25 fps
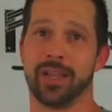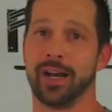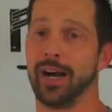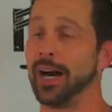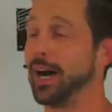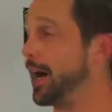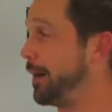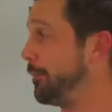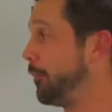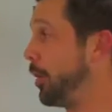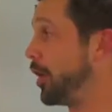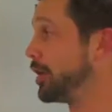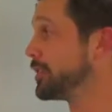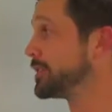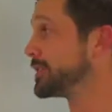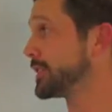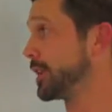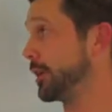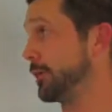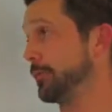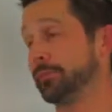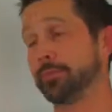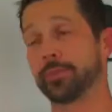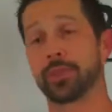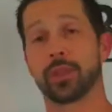
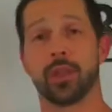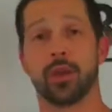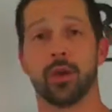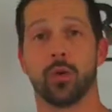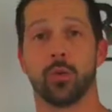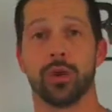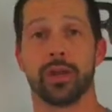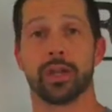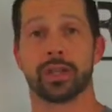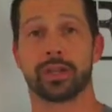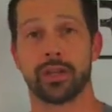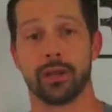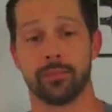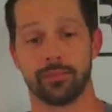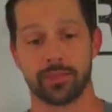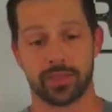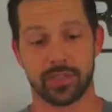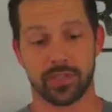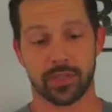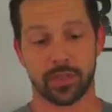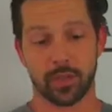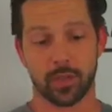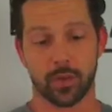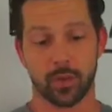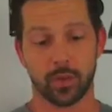Also, when it comes
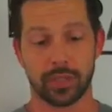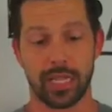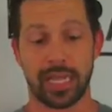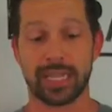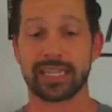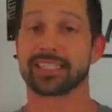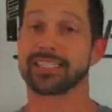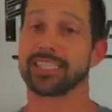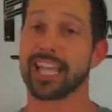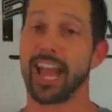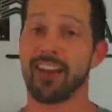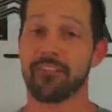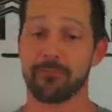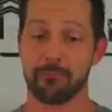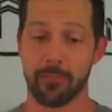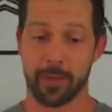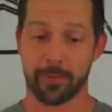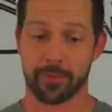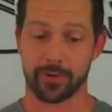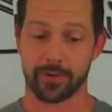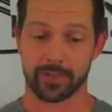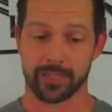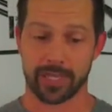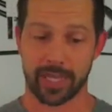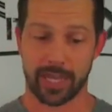to like staff
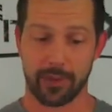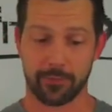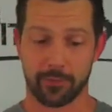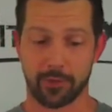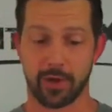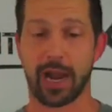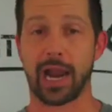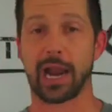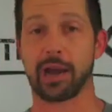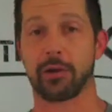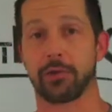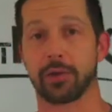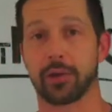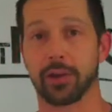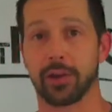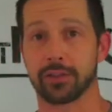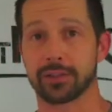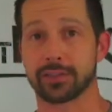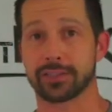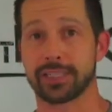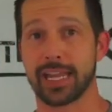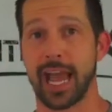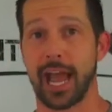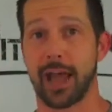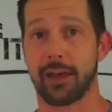members, okay, if you're hiring
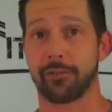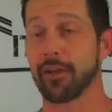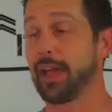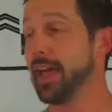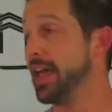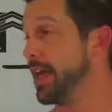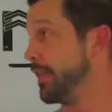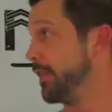on staff,